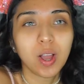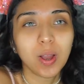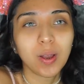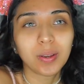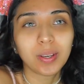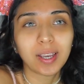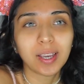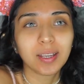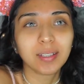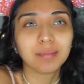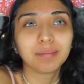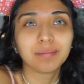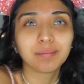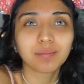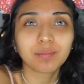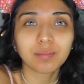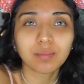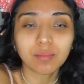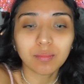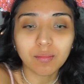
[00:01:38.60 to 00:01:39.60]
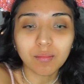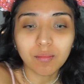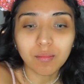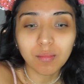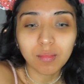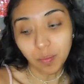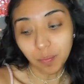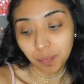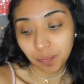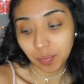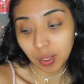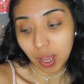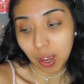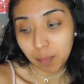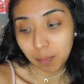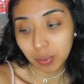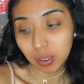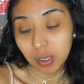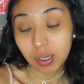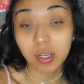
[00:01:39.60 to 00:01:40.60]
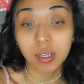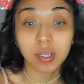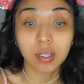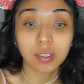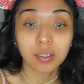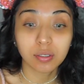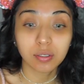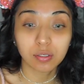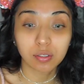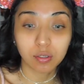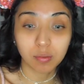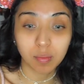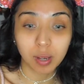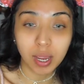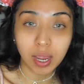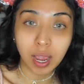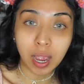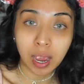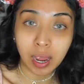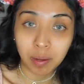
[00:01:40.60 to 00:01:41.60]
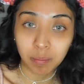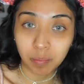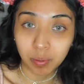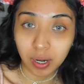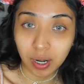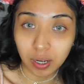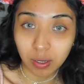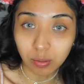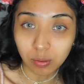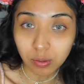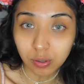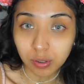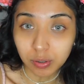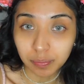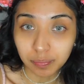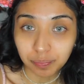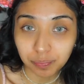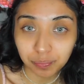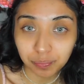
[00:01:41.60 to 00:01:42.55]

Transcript: Okay, I'm gonna do my eyebrows,